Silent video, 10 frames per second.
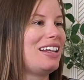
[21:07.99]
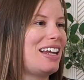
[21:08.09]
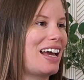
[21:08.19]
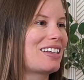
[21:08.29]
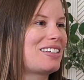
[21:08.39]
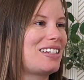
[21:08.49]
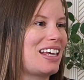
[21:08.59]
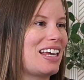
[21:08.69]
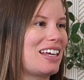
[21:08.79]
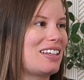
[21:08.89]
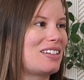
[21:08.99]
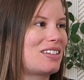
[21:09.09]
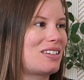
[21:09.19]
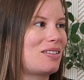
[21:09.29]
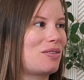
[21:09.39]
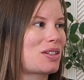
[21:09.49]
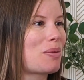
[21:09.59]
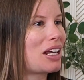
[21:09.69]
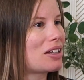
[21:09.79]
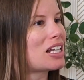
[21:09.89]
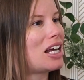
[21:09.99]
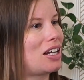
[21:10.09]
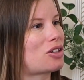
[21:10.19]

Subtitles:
Next is something else that hit